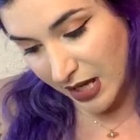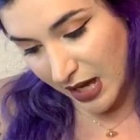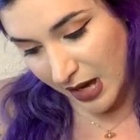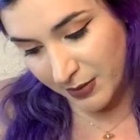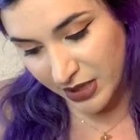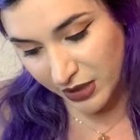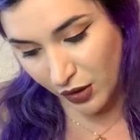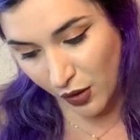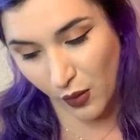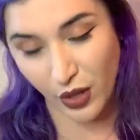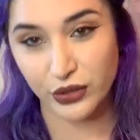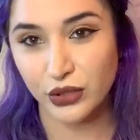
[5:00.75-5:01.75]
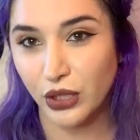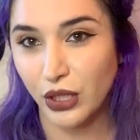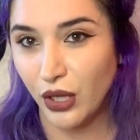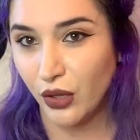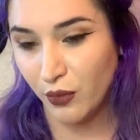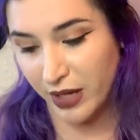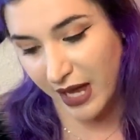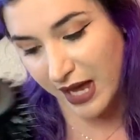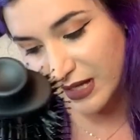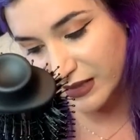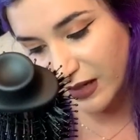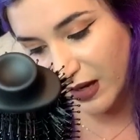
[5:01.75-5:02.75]
I'm gonna go on low. It
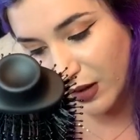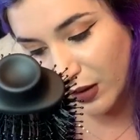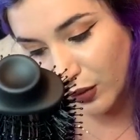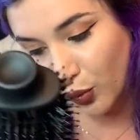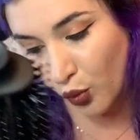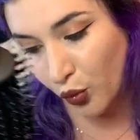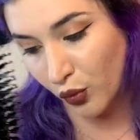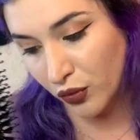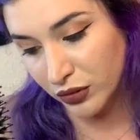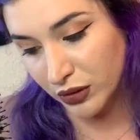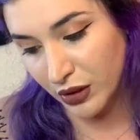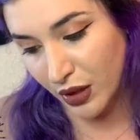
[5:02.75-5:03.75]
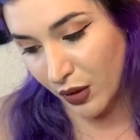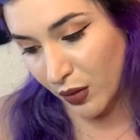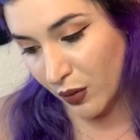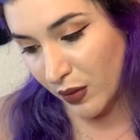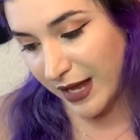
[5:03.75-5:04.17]
has a cool, low,